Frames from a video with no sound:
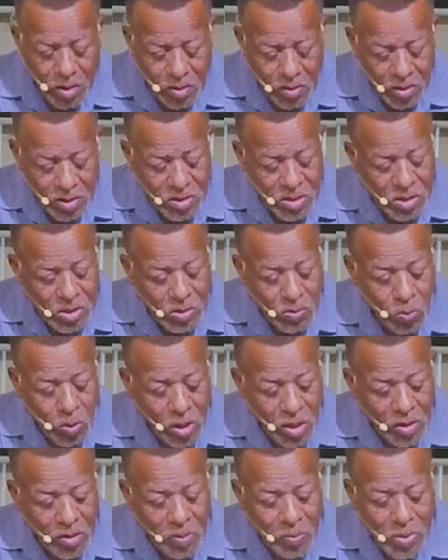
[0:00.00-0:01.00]
This is
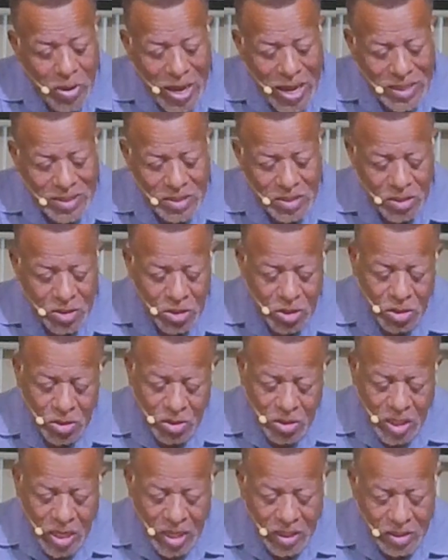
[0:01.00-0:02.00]
one of the passages
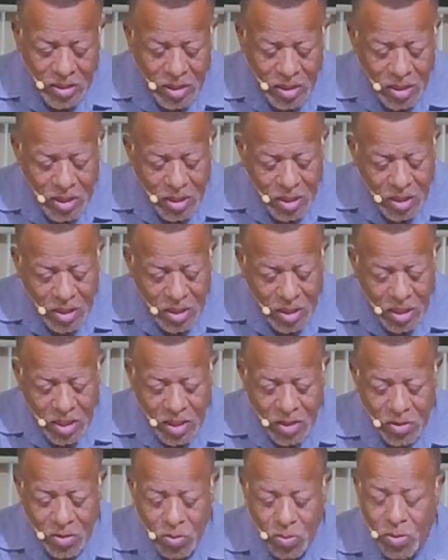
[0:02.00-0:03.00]
that
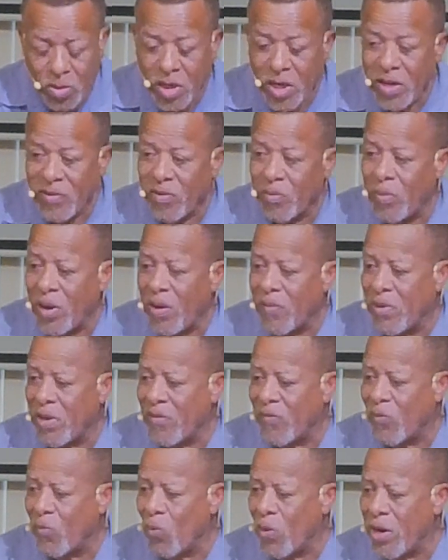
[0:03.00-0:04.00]
uh, you that have a Bible
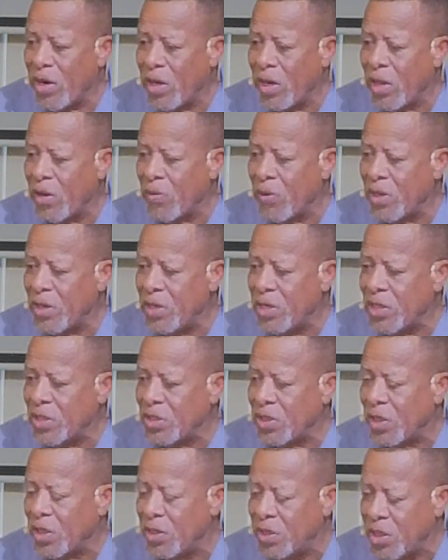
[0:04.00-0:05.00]
have a red letter
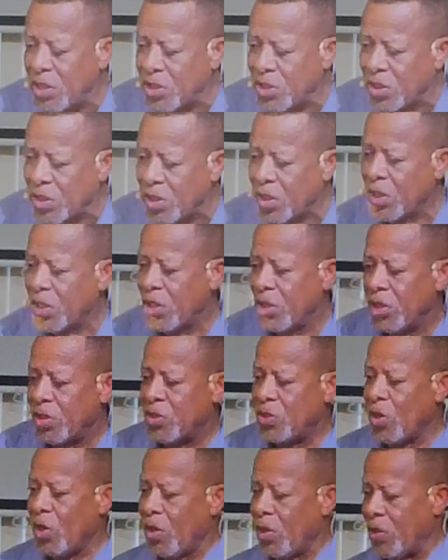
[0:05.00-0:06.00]
edition
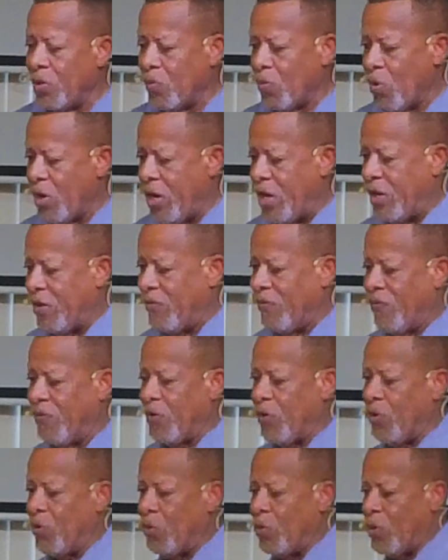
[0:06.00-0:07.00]
it's all in red, and for
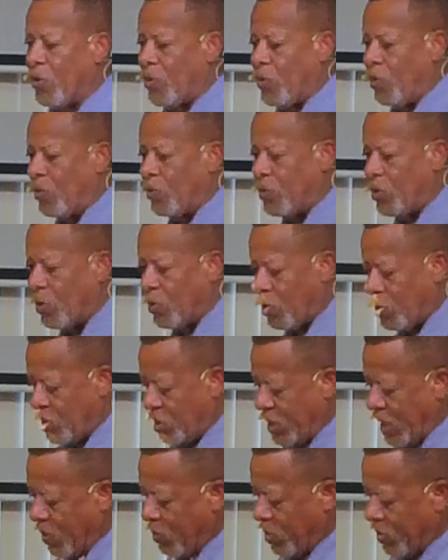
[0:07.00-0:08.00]
you to don't, don't
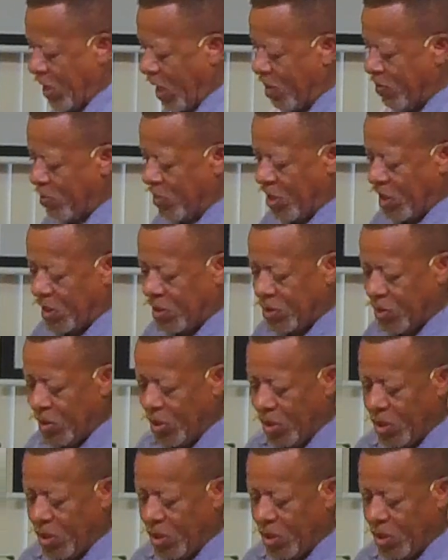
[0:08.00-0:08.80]
understand what that means,